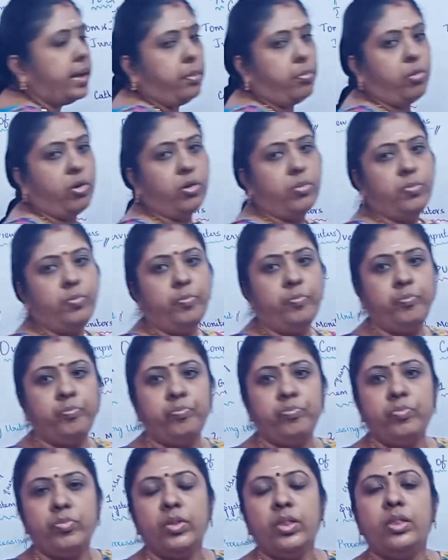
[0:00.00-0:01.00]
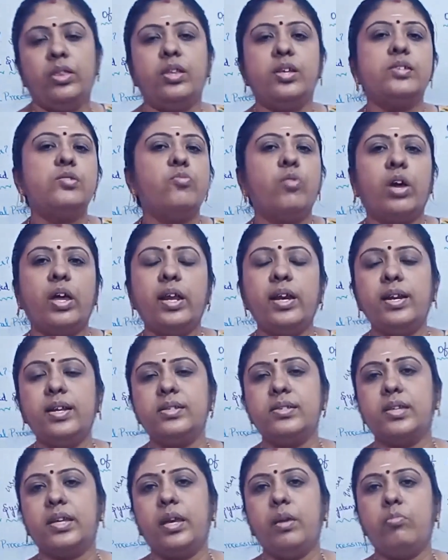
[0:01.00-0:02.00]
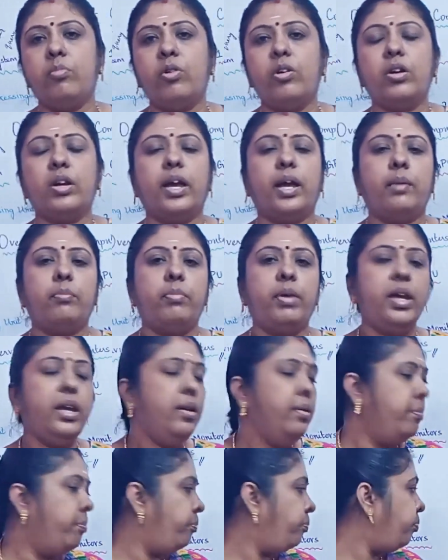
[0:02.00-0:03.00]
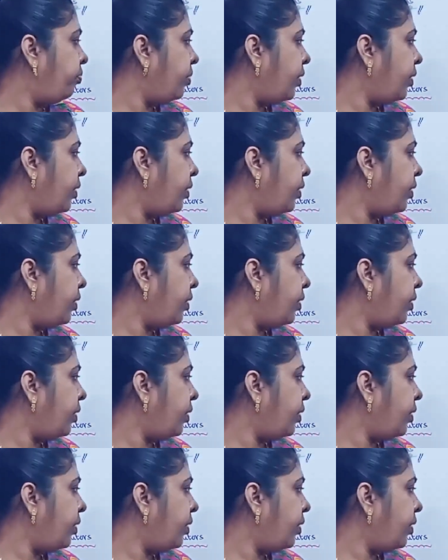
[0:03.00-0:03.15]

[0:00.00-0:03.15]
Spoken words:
keyboard. This wireless keyboard can be